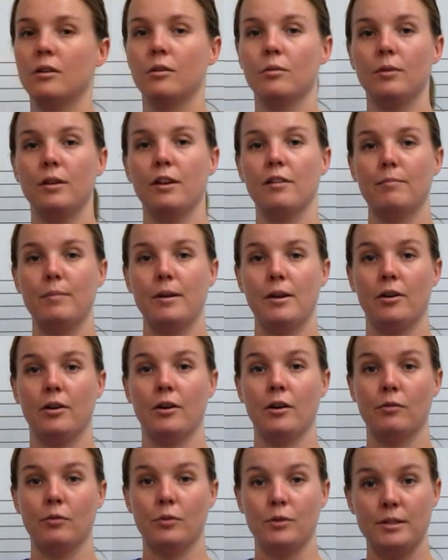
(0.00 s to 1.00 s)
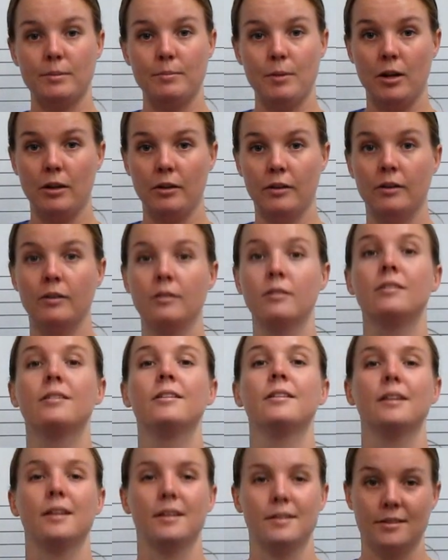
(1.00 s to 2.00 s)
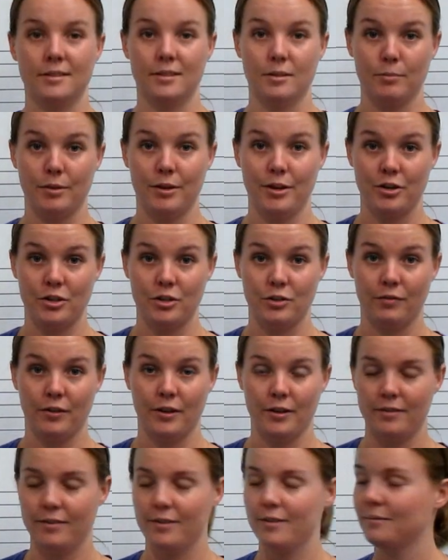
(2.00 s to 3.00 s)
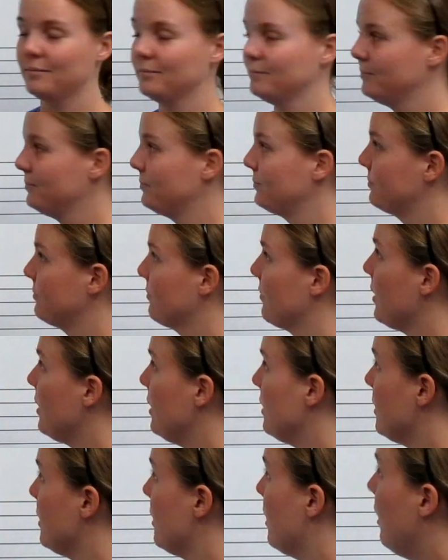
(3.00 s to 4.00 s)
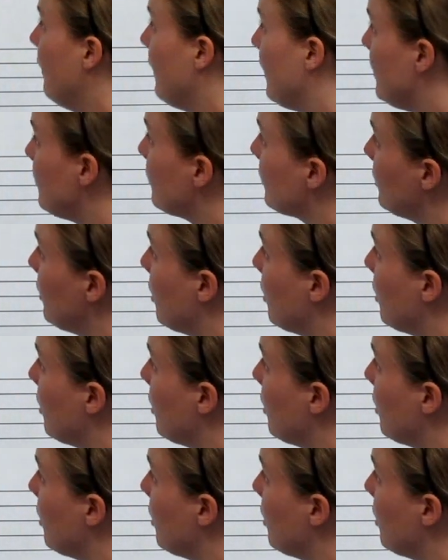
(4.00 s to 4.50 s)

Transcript: We have made our interval smaller. It's a diminished fifth. All right, you can